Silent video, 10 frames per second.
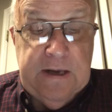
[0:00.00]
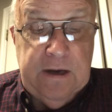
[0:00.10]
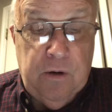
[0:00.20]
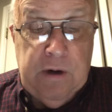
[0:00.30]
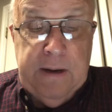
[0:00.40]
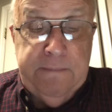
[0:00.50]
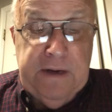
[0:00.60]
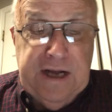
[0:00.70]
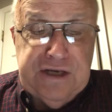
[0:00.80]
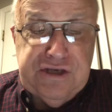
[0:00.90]
Oh, I'm
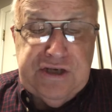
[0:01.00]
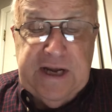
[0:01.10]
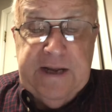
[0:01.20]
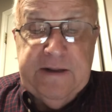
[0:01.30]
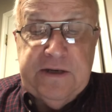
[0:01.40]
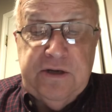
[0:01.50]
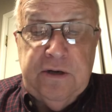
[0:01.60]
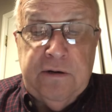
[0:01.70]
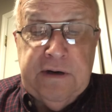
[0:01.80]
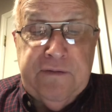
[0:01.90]
not saying that you
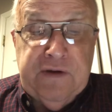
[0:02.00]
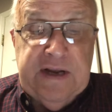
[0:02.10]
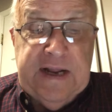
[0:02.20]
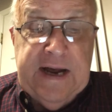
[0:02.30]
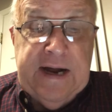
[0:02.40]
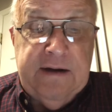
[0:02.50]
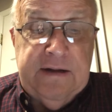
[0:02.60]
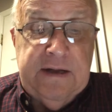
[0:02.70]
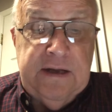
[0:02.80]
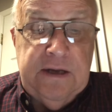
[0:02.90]
don't ever get out